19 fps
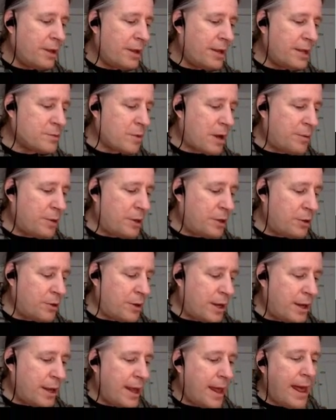That's why we do
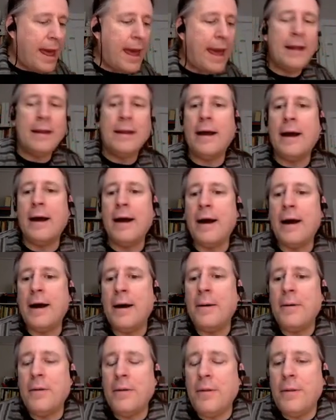it. And
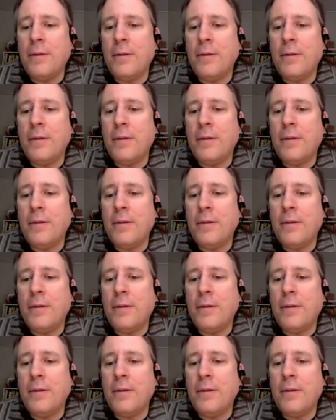I